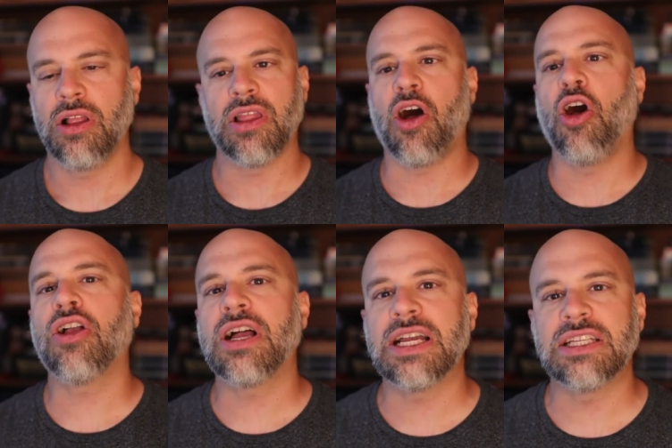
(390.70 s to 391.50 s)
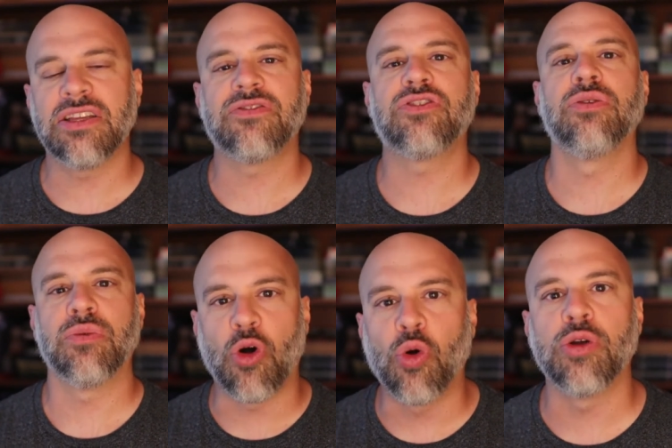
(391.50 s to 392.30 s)
all kinds of
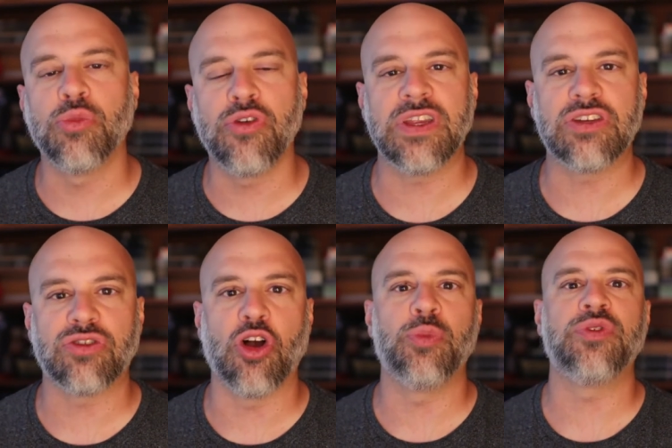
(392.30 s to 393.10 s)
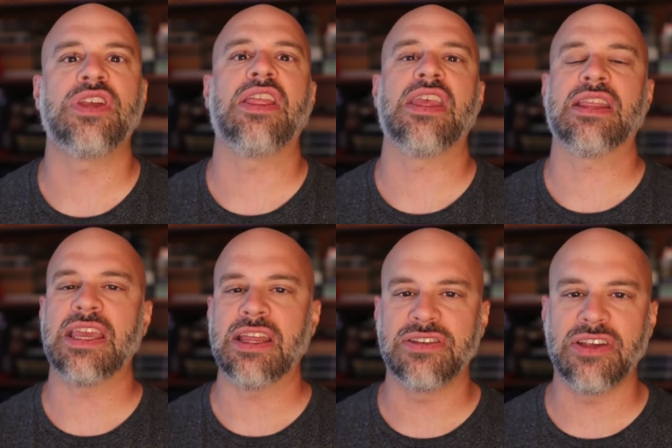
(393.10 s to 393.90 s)
horror movie tropes and then
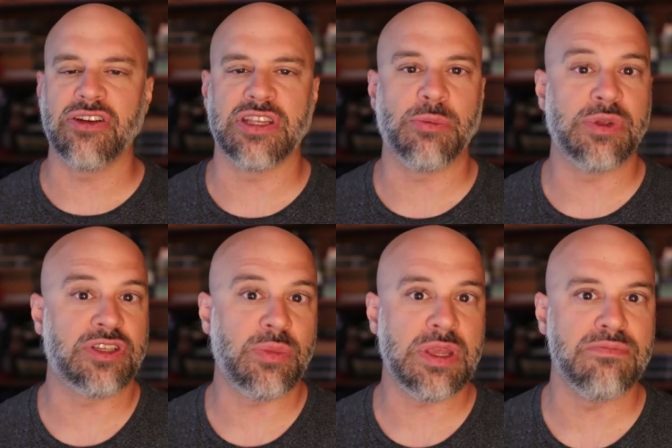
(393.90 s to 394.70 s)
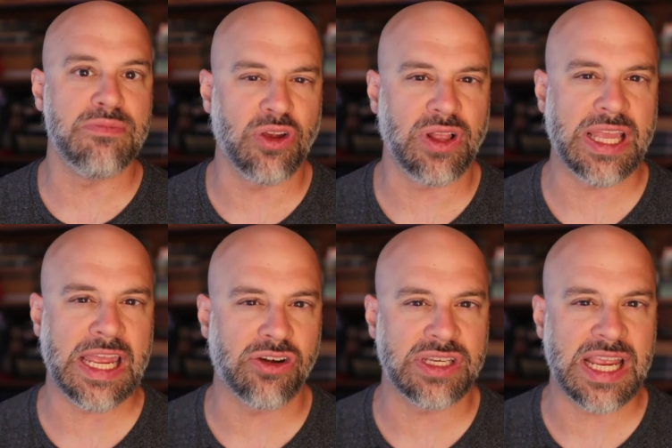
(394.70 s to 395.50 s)
considers them to be merely
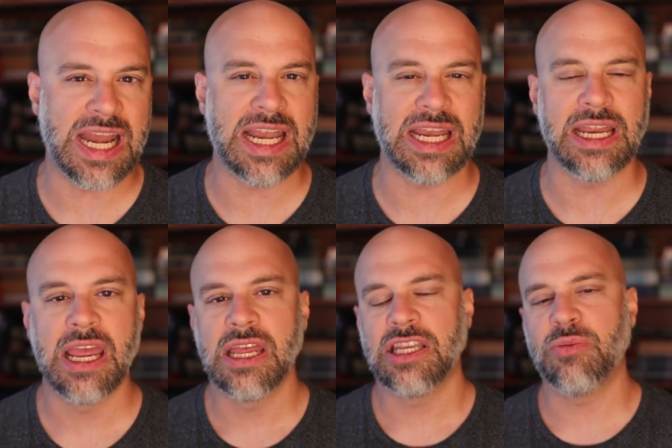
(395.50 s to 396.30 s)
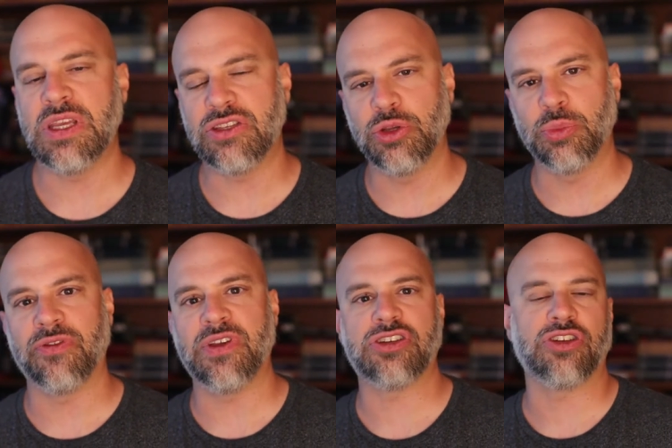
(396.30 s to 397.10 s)
entertaining, to be
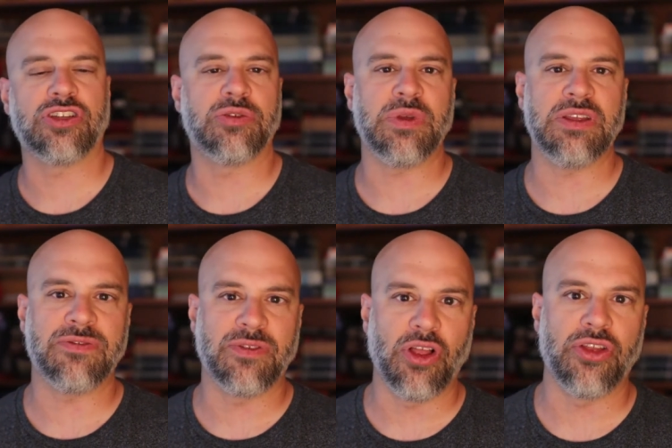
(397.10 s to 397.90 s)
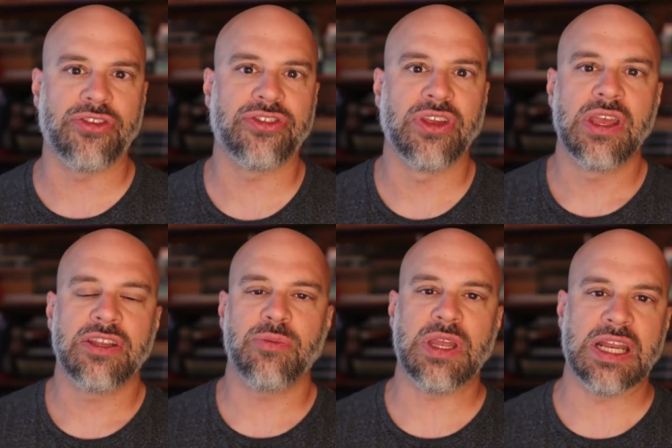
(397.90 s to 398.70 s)
superficial, to be false,
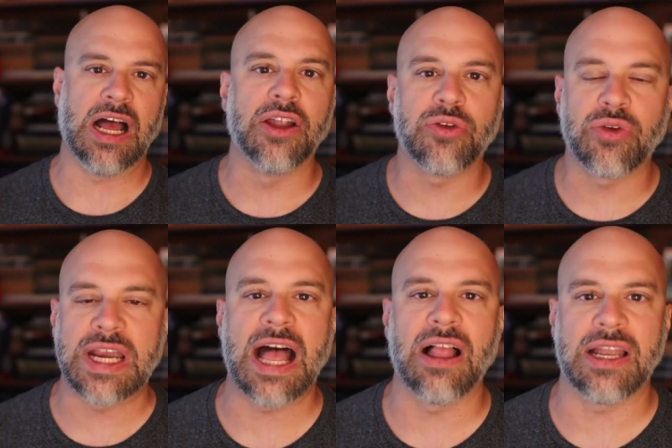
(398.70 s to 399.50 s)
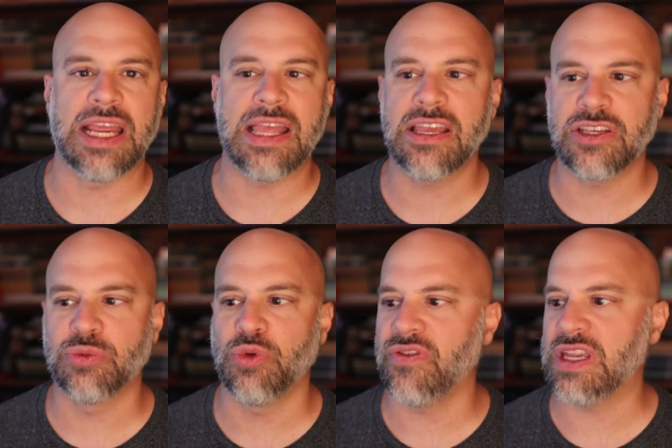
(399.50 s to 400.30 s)
to be an unreality. This
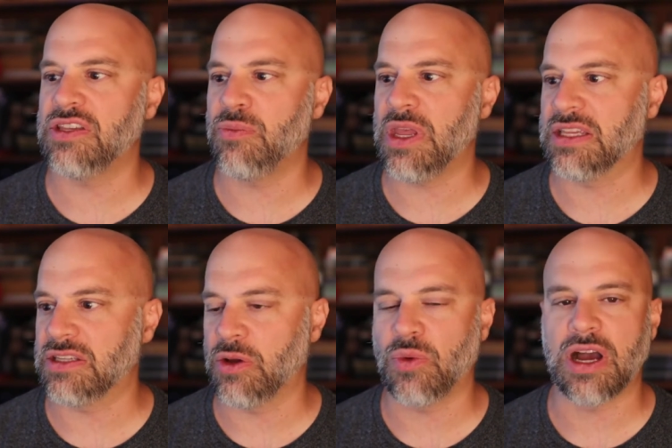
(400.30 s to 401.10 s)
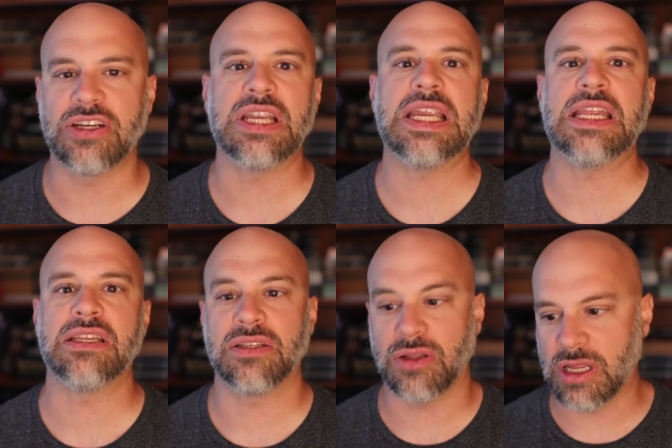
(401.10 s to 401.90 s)
movie, to me, as I watch it,
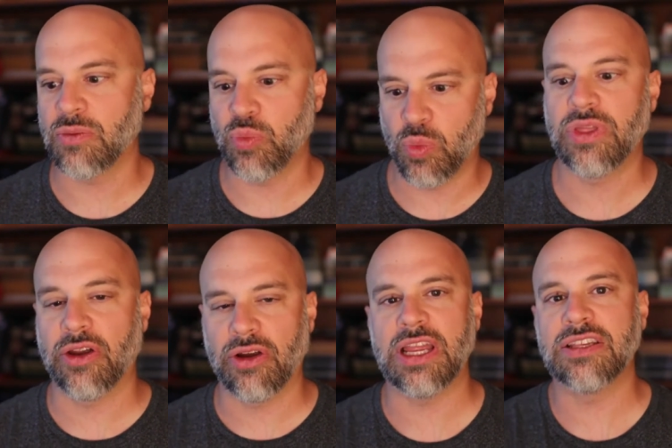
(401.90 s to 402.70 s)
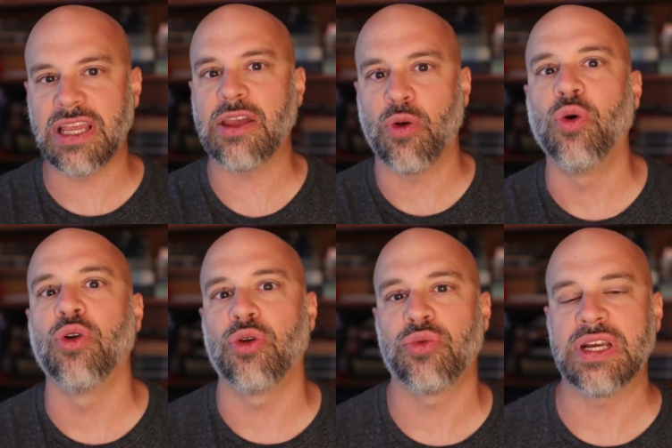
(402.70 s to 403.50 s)
is like there is a
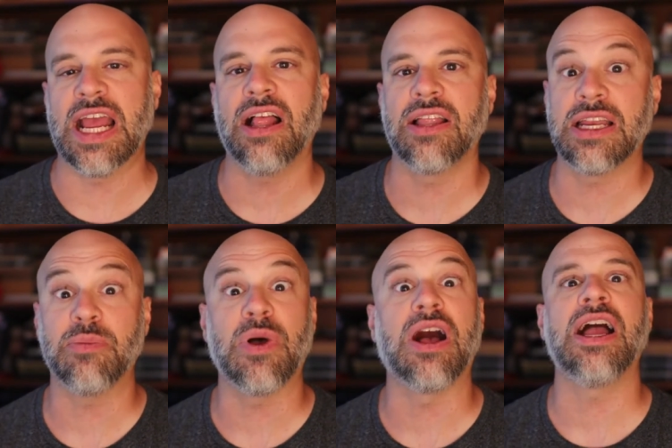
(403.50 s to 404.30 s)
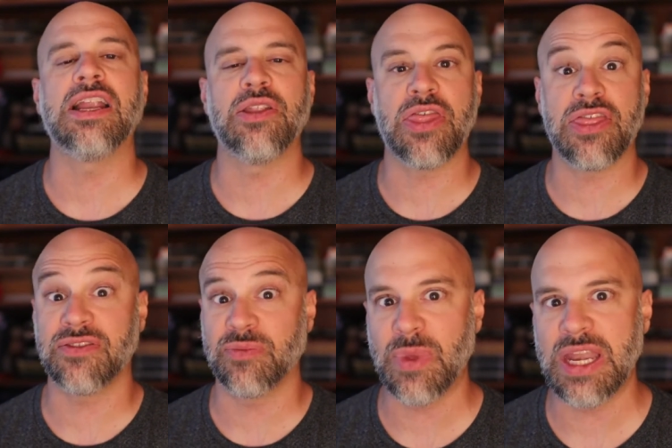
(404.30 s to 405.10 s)
horror reality behind
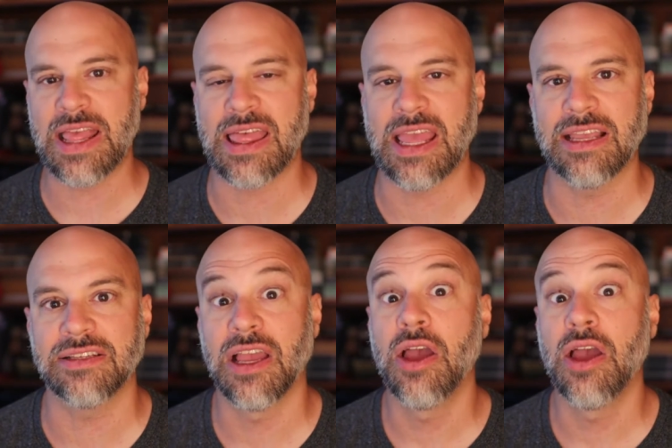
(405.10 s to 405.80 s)
many things.